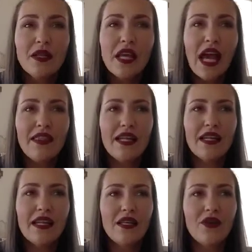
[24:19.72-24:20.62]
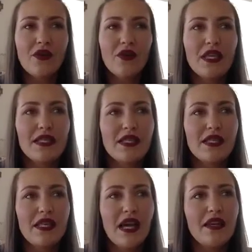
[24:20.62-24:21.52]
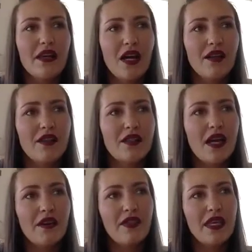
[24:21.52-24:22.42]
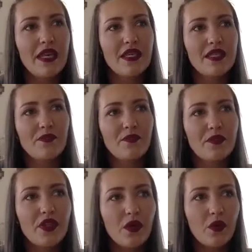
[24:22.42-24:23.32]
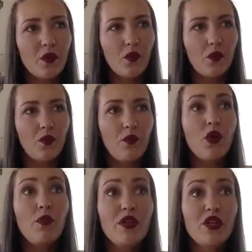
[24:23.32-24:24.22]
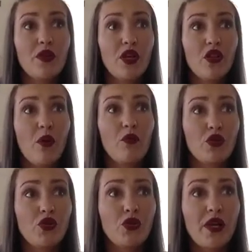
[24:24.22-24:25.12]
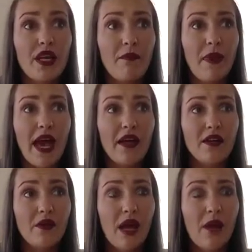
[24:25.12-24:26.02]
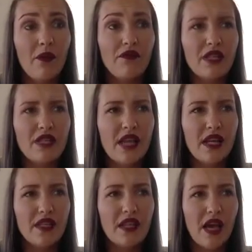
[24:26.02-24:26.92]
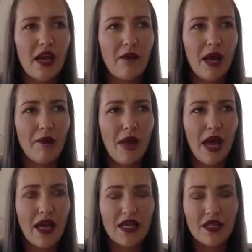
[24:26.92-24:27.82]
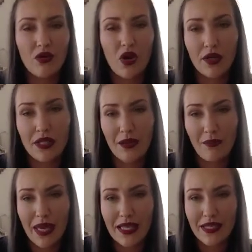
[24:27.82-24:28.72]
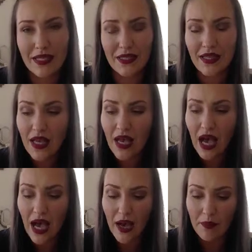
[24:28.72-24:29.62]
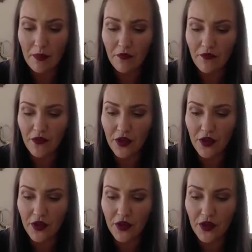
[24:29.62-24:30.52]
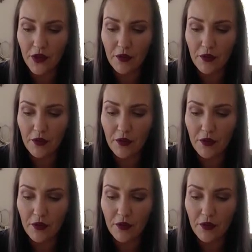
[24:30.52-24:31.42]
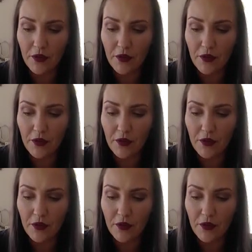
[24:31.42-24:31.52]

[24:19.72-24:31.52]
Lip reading: And then, there's the other kind of side of things that we'll be doing a lot more talking about. We've just started unpacking some content pieces for marketers